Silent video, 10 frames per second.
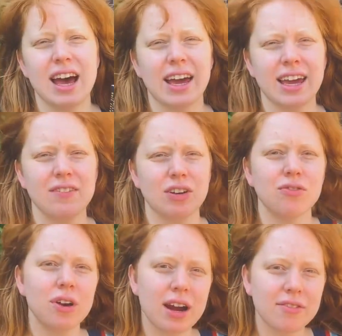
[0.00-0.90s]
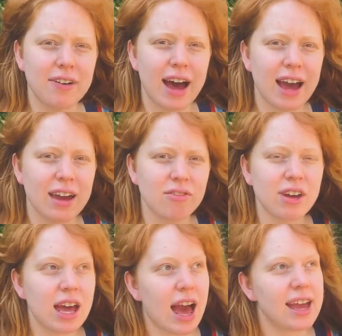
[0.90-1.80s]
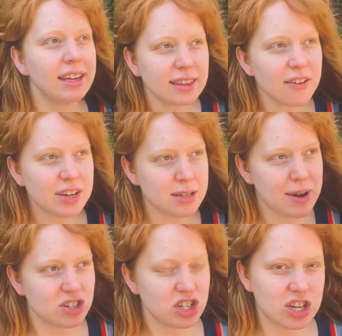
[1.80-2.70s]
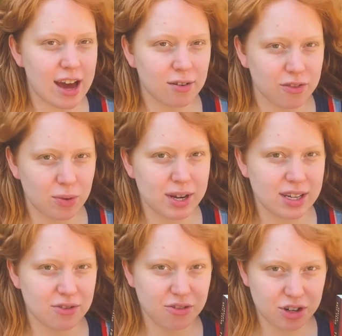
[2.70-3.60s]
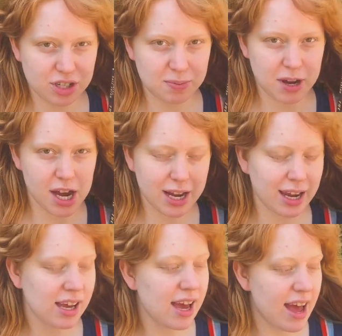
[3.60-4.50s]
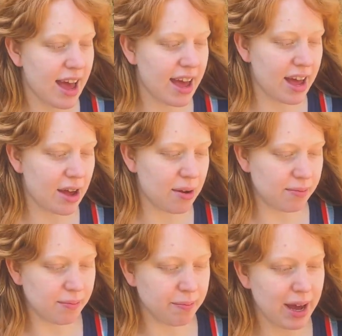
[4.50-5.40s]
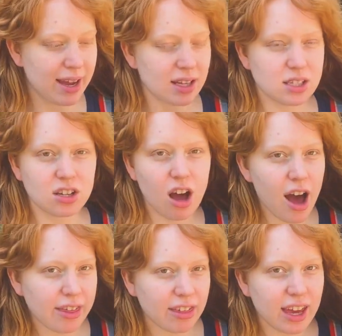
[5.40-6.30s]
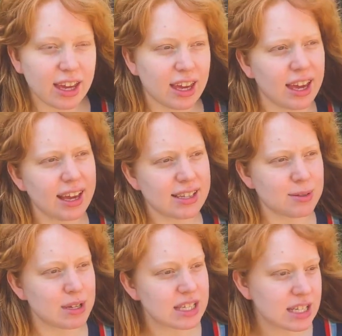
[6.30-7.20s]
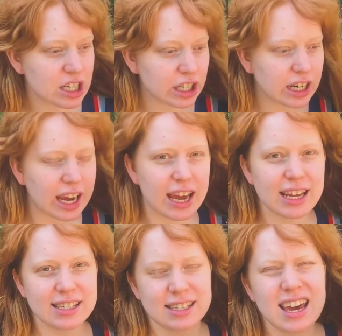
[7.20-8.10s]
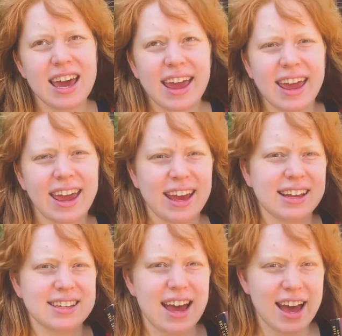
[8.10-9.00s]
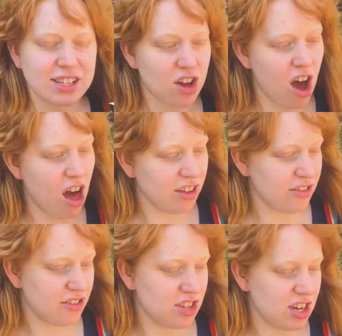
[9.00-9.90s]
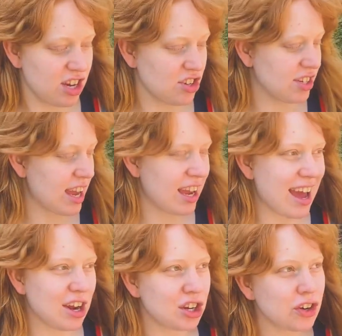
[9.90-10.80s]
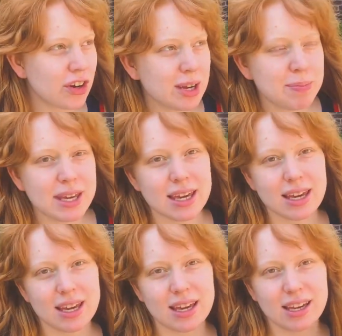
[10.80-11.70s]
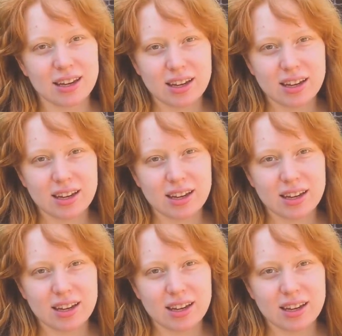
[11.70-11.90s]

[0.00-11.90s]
I gave it a 4 out of 5. I didn't love it as much as Shadow of the Wind, the first book, but it's gothic, it's mysterious, it has all of the just kind of creepy,